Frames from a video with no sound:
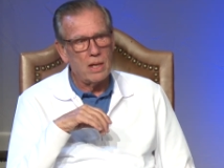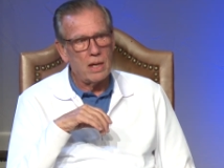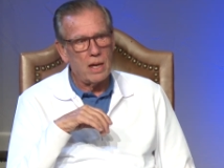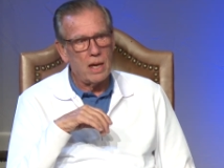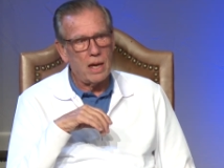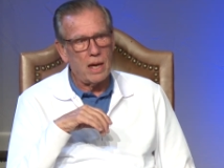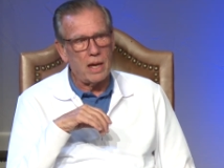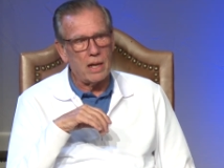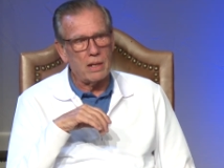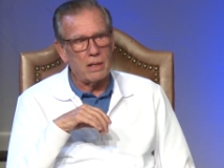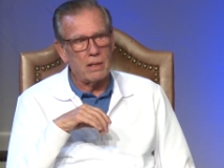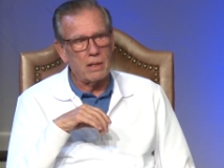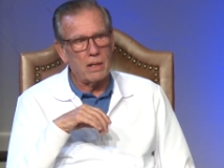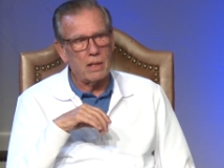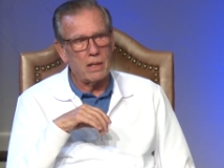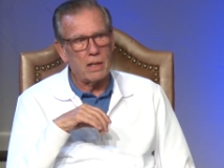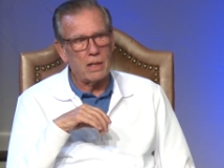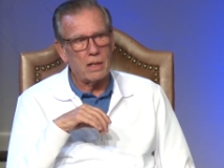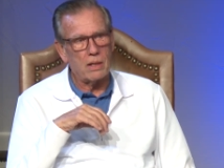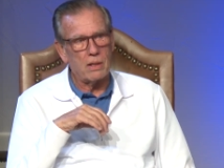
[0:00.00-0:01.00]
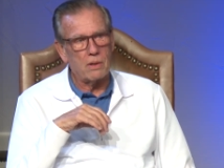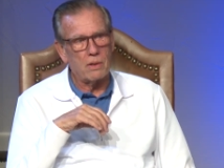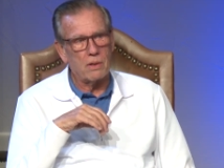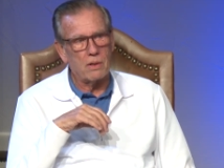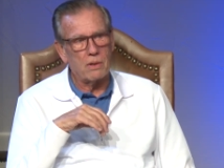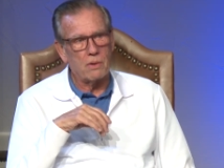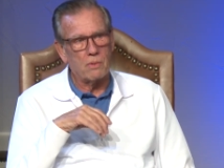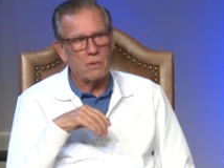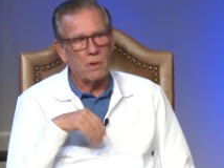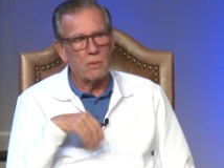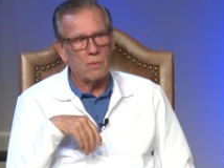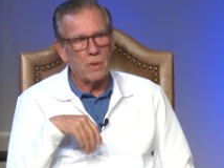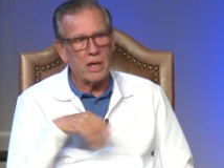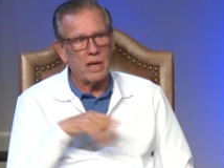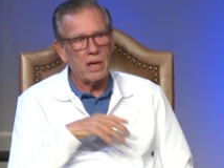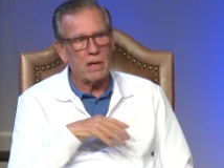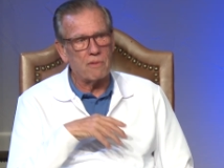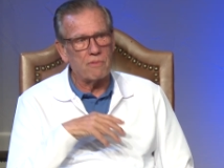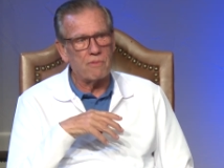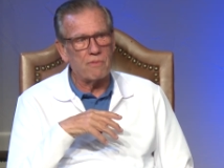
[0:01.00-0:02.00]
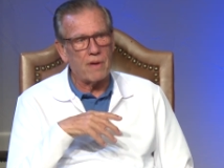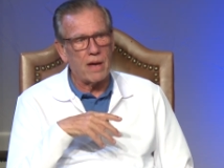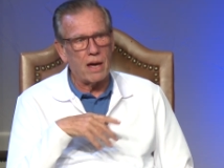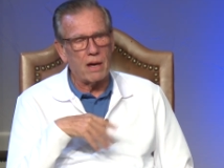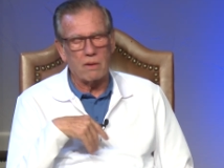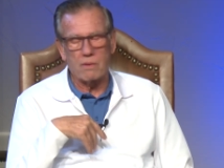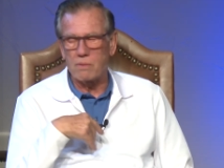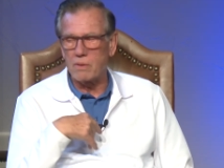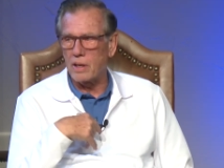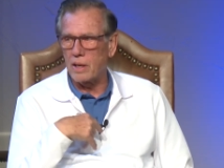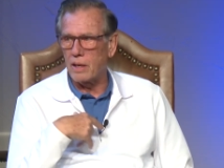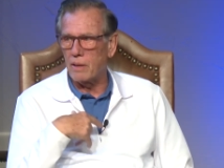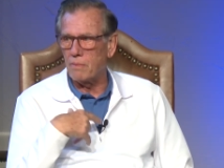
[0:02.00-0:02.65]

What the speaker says: And what we have found,